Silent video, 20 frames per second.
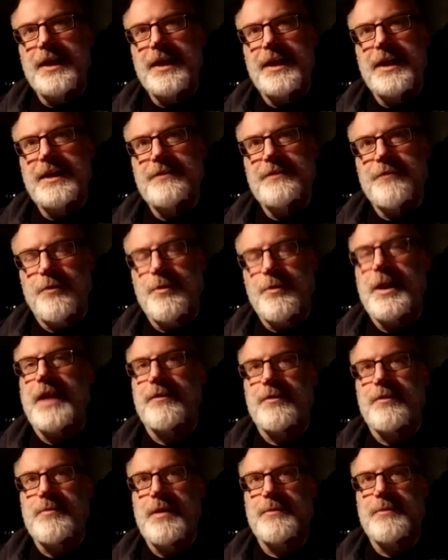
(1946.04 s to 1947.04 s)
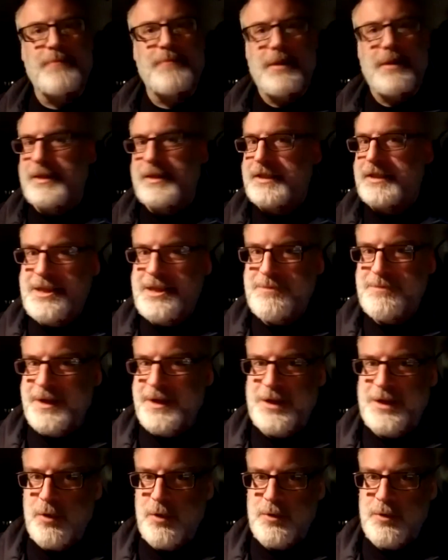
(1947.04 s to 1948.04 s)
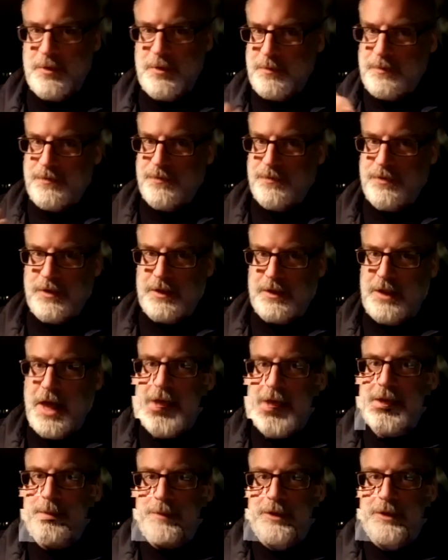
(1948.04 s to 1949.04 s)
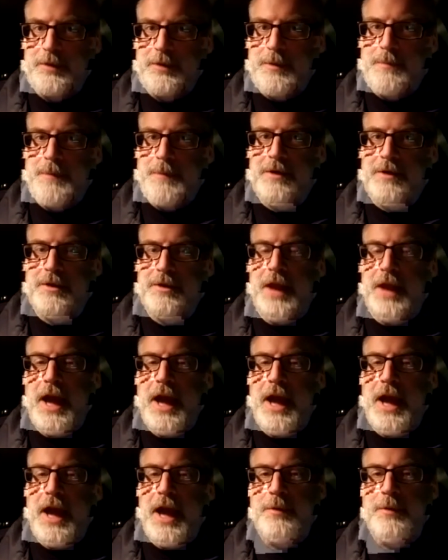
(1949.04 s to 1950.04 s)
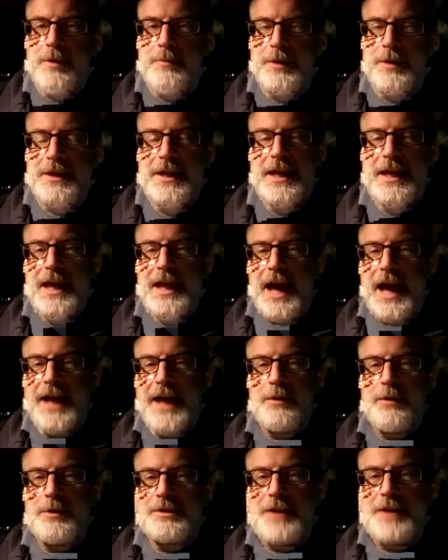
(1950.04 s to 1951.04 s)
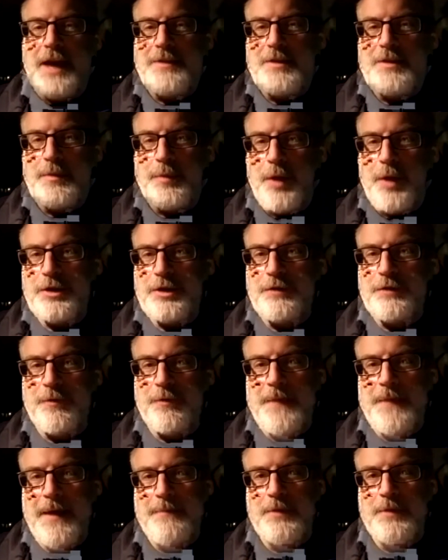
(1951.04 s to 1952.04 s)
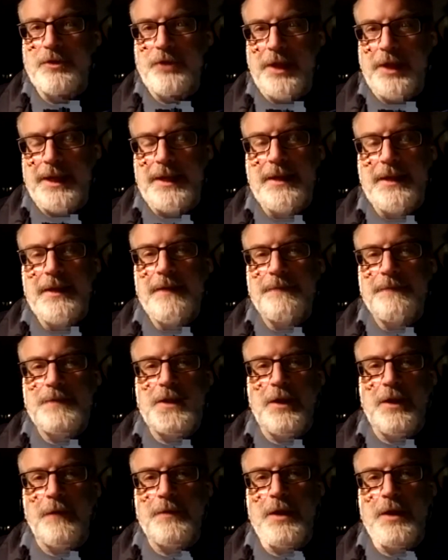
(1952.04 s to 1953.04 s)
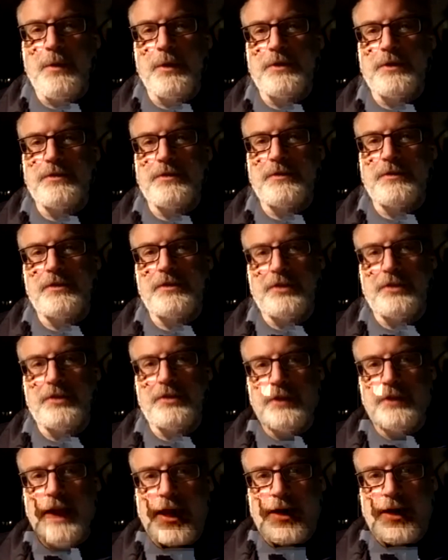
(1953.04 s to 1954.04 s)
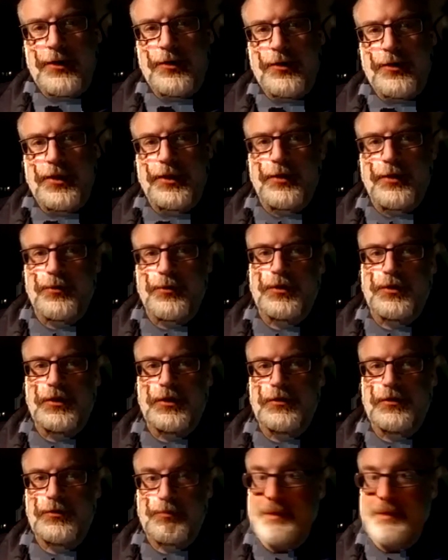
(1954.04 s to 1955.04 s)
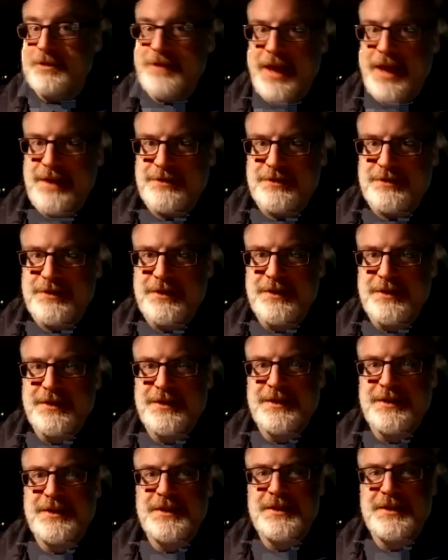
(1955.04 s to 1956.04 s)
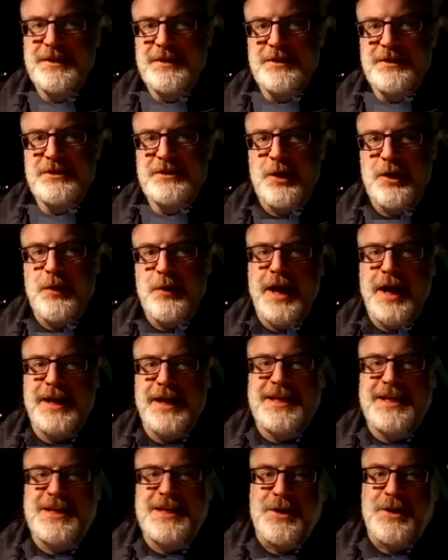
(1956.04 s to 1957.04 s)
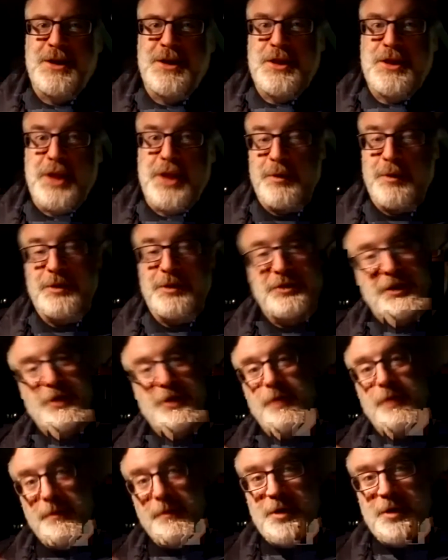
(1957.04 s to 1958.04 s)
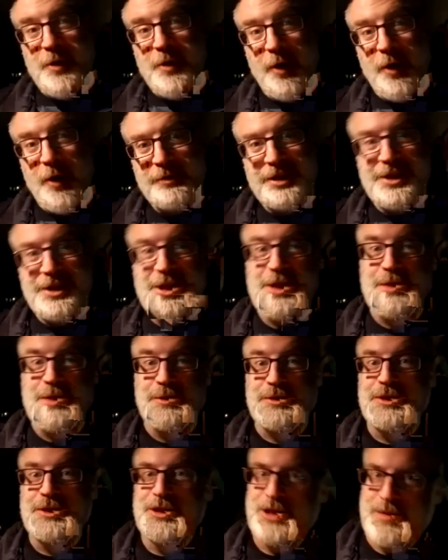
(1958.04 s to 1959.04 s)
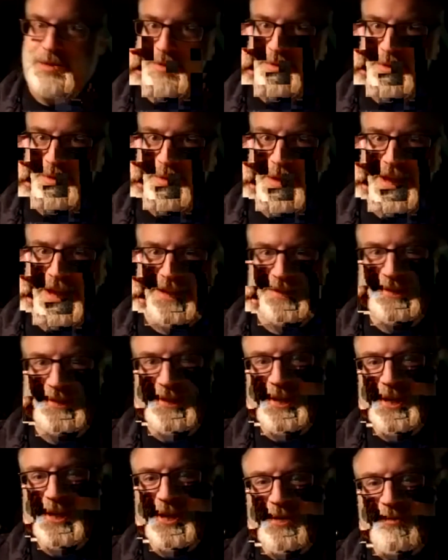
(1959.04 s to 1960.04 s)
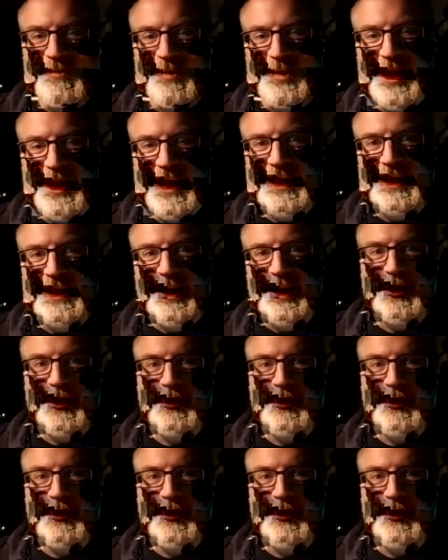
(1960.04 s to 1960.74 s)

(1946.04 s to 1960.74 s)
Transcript: from what I remember, maybe Keith might know the lineup a little bit better than I would, but I'd always gotten the impression from them was like, there was Slayer and then there was Possessed. So, there was Ripping Corpse and then there was Human Remains. Where they, there